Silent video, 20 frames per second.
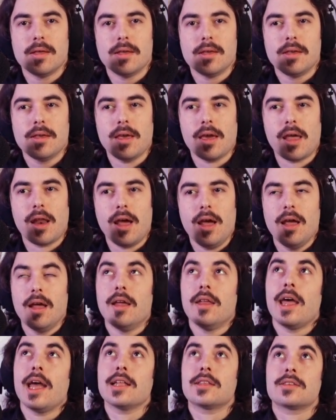Yeah,
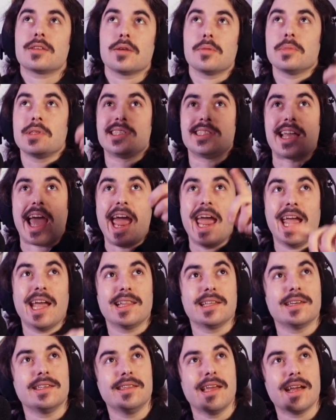that's him
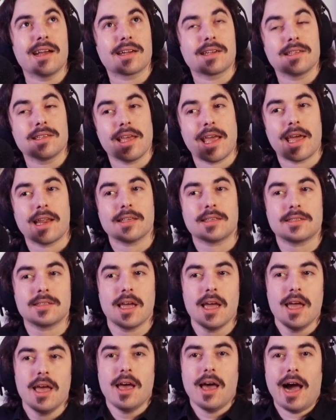dangling there because
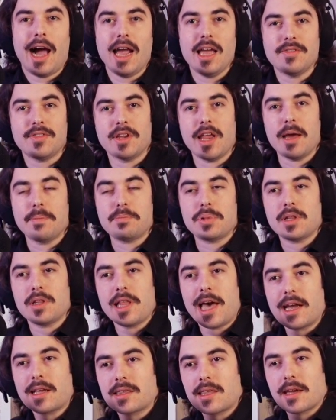I have an
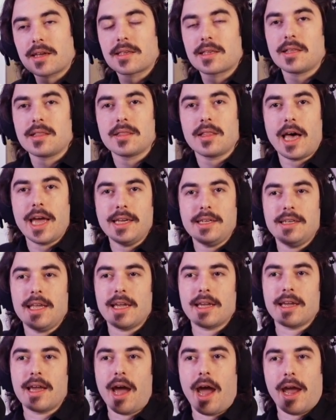epileptic
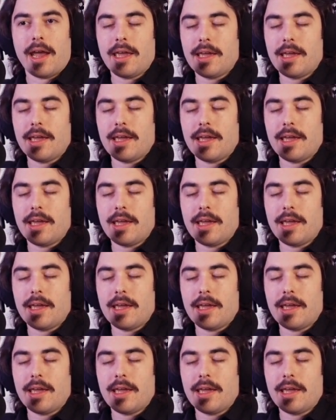lightning guy.